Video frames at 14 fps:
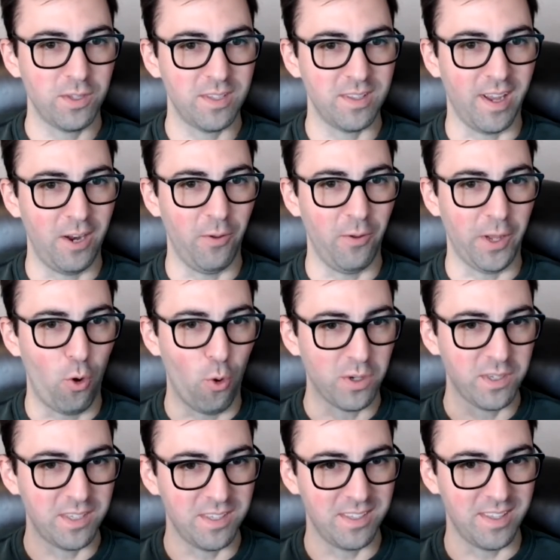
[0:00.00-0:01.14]
I don't know, like
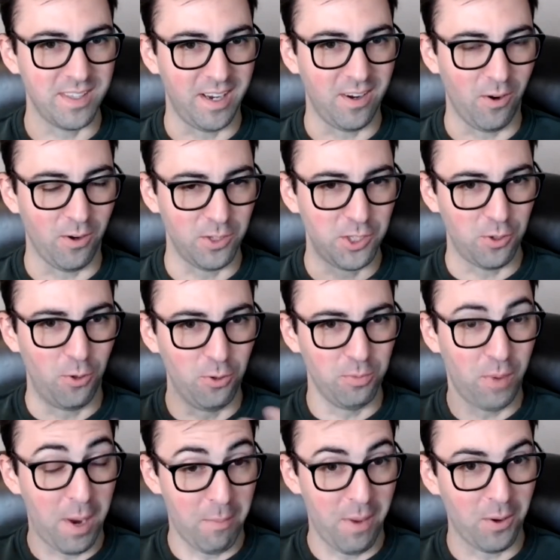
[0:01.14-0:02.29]
horses, like are sold
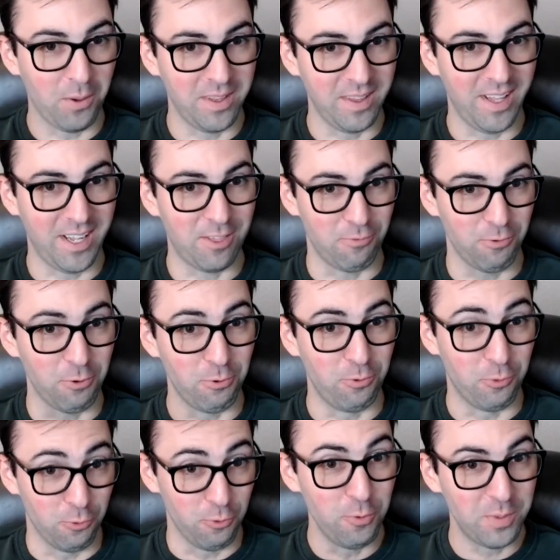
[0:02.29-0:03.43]
primarily like through
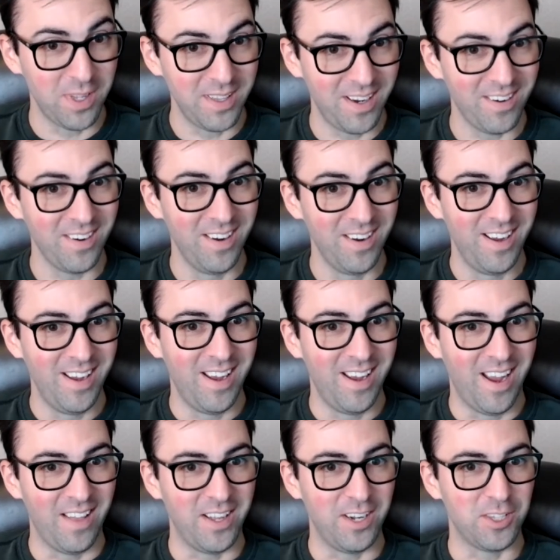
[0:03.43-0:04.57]
groups on there.
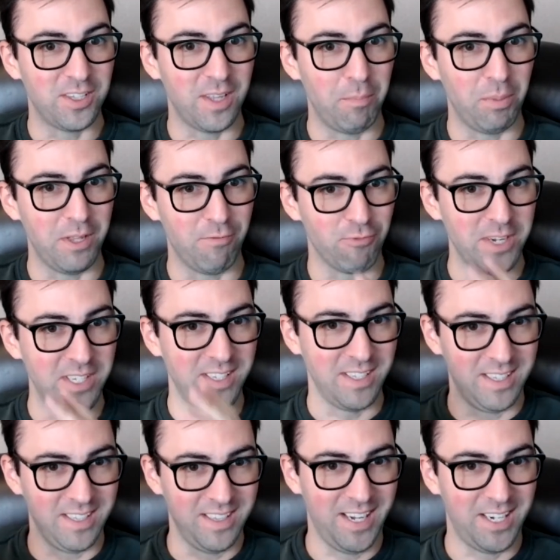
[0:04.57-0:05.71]
And they just, I believe,
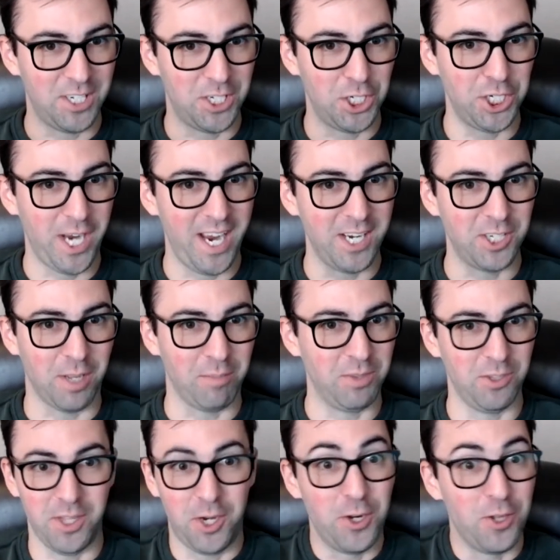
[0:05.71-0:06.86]
recently like changed something
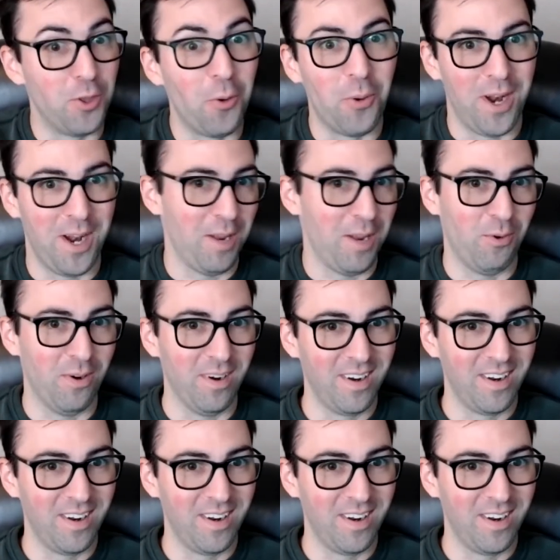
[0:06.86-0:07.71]
so they couldn't do it anymore.